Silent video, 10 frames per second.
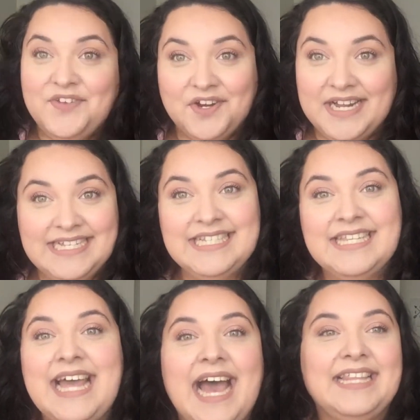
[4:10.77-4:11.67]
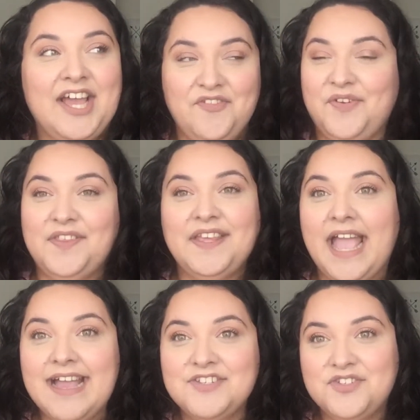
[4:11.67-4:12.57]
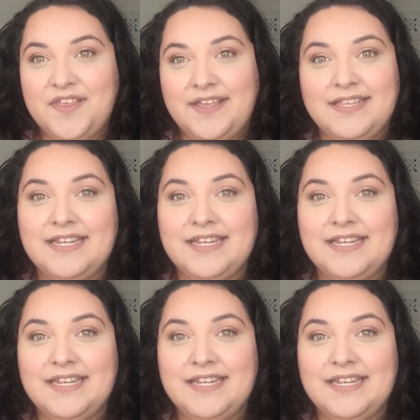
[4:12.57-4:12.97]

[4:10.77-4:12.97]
you're into that life on the edge thing,